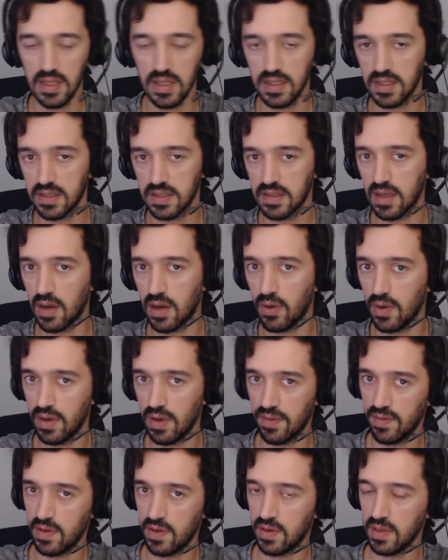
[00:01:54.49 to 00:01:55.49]
This,
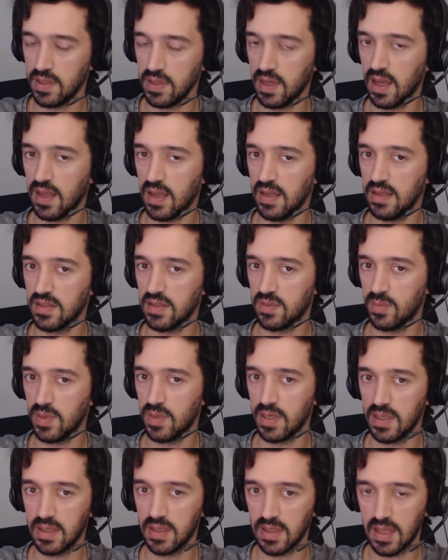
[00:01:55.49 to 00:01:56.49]
however, is
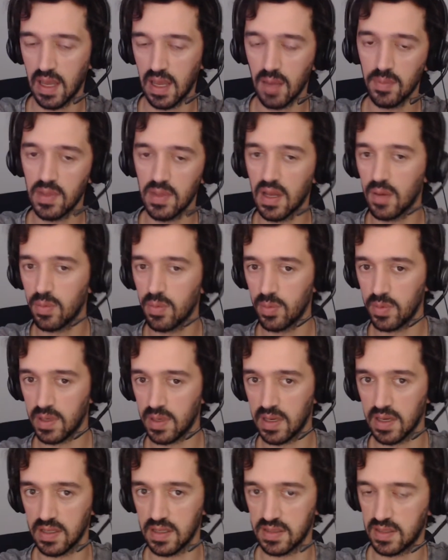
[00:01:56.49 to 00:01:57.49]
being kept up
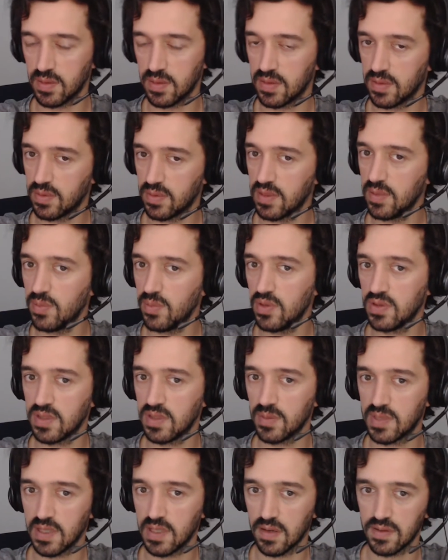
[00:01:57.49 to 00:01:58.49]
because the CPUs
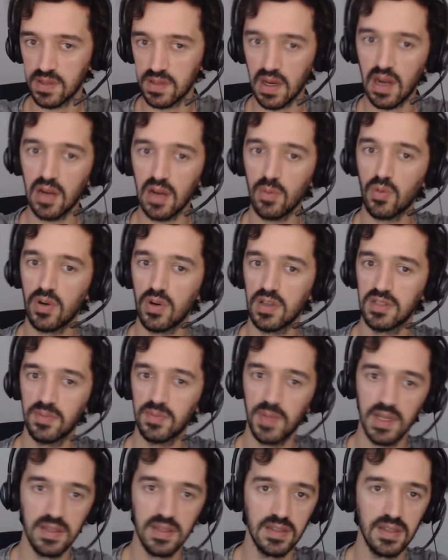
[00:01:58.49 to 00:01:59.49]
themselves are more
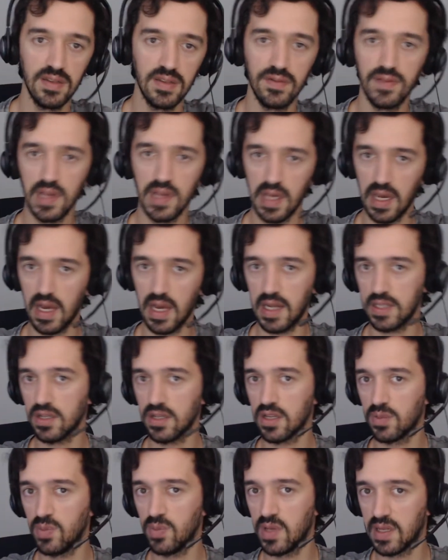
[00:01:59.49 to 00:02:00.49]
expensive and
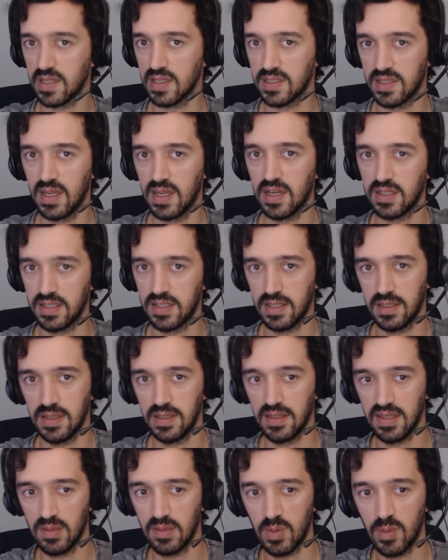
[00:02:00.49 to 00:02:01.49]
not because they are selling
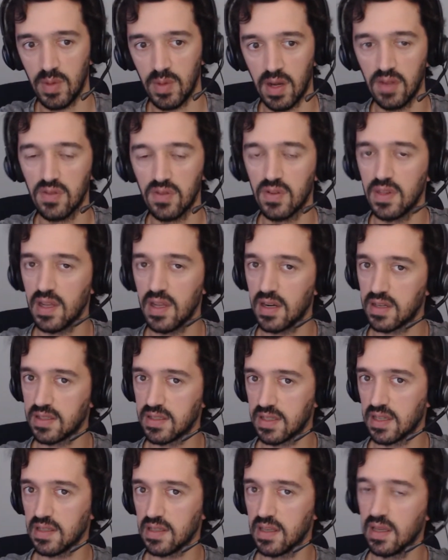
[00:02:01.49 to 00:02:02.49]
the same amount. So they are
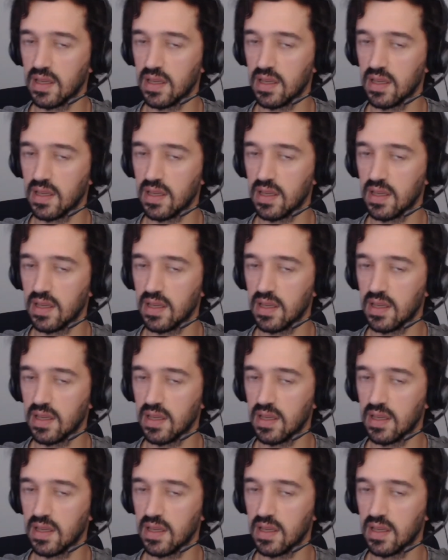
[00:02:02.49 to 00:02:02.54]
selling a